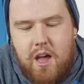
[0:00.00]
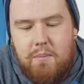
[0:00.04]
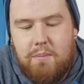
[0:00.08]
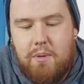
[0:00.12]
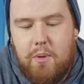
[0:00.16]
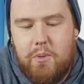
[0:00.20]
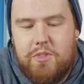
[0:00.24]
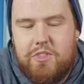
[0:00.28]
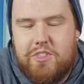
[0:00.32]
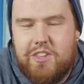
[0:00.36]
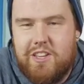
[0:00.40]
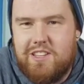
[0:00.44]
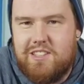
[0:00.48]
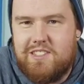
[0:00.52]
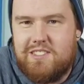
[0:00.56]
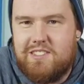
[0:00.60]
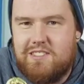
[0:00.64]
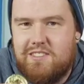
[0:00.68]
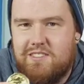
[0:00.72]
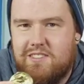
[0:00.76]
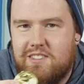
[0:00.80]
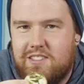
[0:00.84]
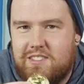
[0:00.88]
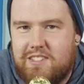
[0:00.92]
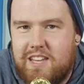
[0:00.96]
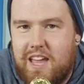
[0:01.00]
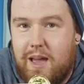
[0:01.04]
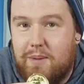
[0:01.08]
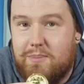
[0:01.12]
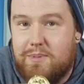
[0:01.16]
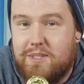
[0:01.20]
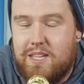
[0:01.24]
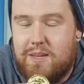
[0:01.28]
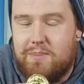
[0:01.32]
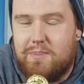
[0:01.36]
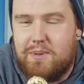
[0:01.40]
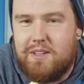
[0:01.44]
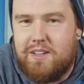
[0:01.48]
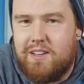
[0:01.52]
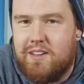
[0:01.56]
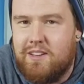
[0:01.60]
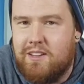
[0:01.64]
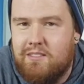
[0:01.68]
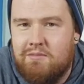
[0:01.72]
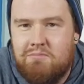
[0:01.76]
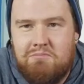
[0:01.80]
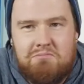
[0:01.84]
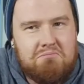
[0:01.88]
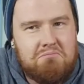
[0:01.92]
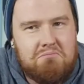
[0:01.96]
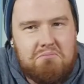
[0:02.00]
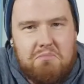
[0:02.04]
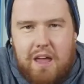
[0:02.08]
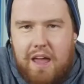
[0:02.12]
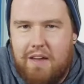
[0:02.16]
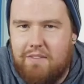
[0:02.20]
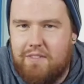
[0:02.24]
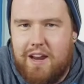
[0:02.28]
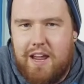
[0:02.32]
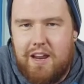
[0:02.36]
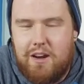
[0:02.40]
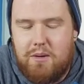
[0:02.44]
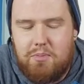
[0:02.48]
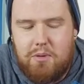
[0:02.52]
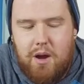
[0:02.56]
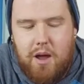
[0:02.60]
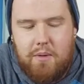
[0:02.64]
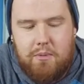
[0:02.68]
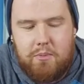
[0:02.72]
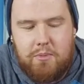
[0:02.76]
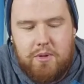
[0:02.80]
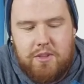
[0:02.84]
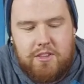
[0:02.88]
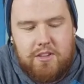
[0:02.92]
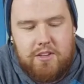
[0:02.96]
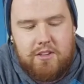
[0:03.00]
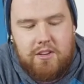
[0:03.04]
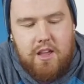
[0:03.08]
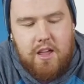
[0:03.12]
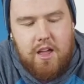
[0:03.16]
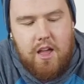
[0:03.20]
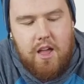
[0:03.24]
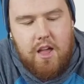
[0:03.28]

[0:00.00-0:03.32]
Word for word: But with this, the tabs keep it in. Haven't had a problem with it.